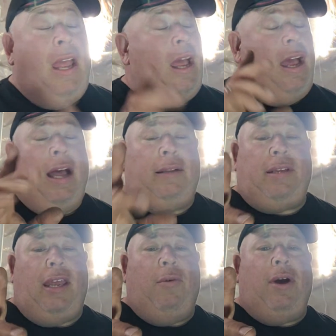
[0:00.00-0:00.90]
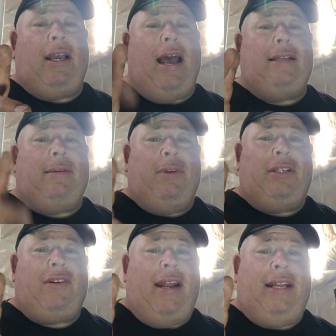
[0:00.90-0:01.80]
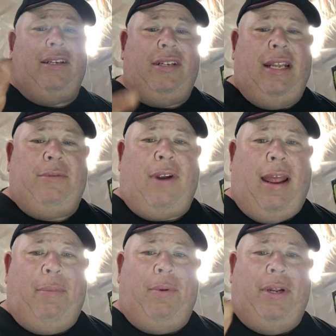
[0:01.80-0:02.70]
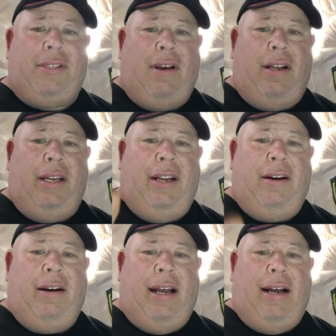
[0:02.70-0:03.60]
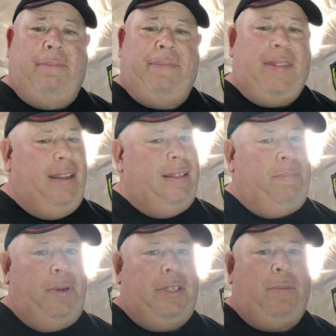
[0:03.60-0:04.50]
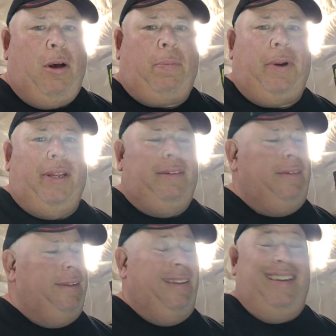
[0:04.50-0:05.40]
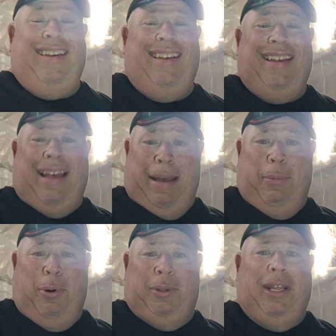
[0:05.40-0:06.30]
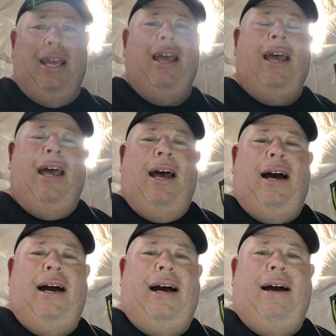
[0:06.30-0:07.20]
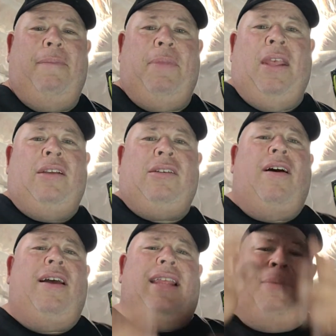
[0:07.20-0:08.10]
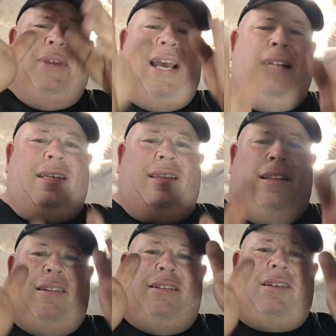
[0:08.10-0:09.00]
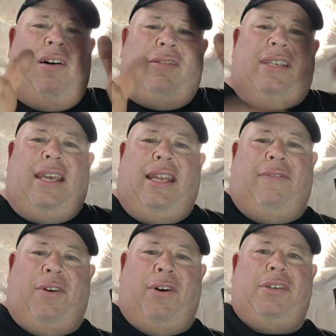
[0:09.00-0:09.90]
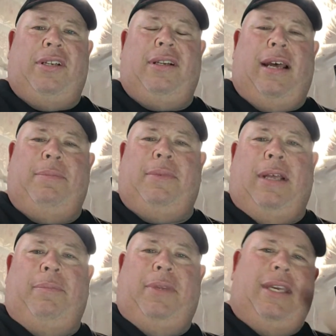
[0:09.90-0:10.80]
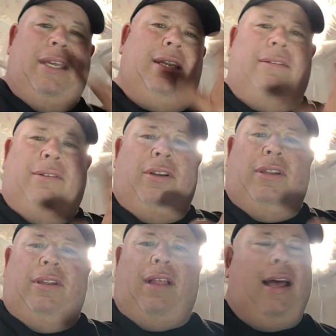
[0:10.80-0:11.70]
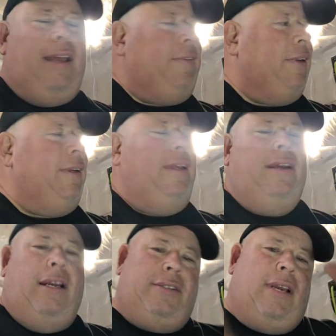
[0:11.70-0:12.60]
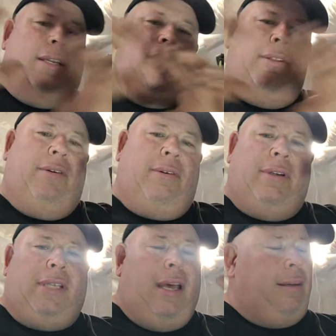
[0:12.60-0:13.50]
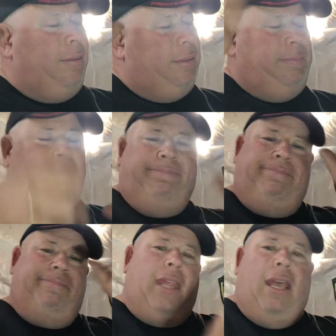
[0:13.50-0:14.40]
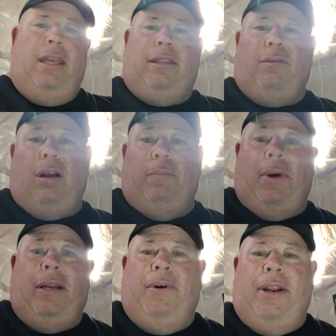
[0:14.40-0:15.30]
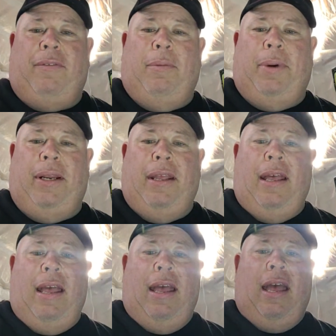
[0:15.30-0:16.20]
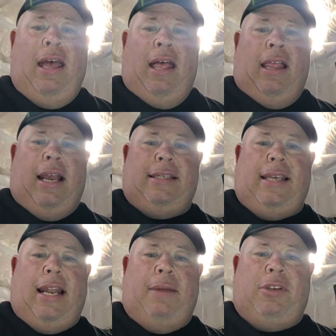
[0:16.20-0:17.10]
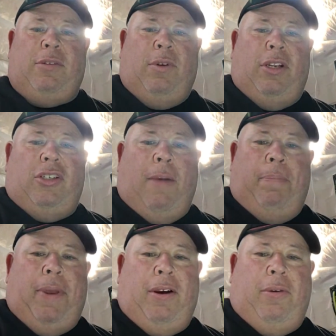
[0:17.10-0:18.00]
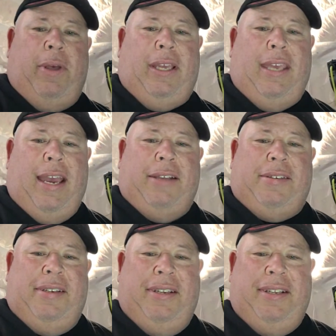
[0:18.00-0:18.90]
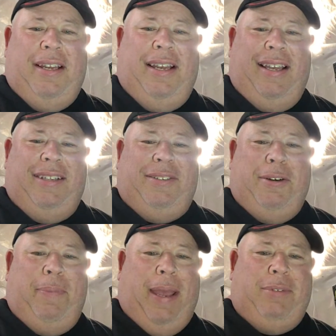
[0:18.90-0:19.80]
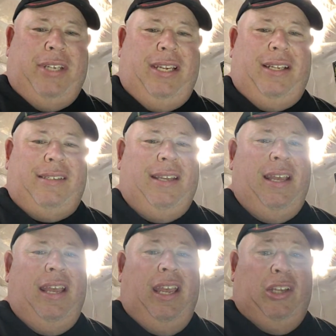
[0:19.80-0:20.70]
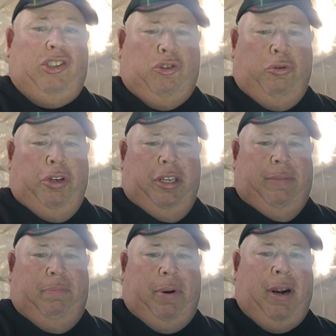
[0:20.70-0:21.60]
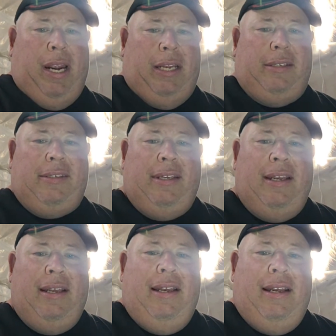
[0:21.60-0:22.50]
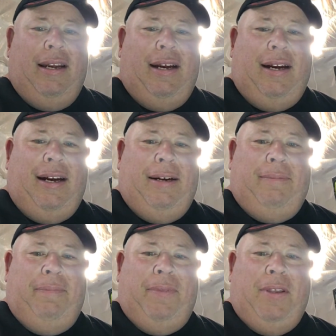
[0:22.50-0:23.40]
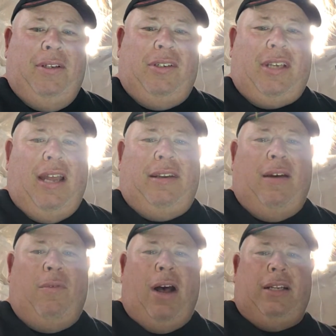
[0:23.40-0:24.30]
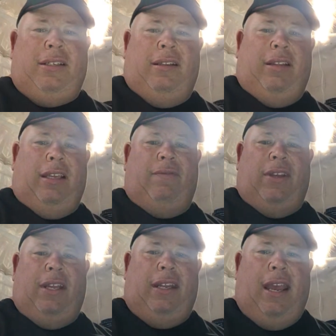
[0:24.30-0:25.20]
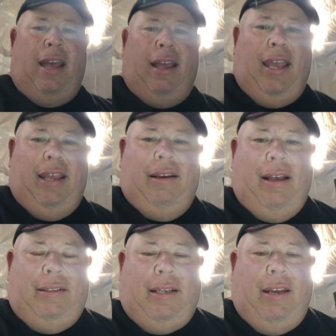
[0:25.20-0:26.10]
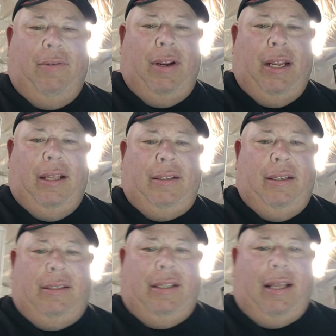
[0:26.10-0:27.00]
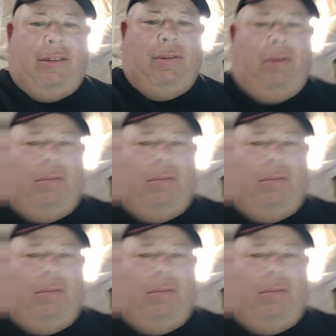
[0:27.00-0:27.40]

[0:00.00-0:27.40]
I tell you what, guys, I'm going to try to get your names right, but when it's on here, it's pretty small printing. I'm old. Sorry that we got you the tall, skinny version. I'm learning the live, and I tried to do the horizontal, and I hit the wrong button, whatever. But like I said, I just wanted to jump in quick. Yes, to Babe Jenkins, extreme brakes. Just got done watching the Lincoln vid. Yeah, hey, I tell you what, TC, that's what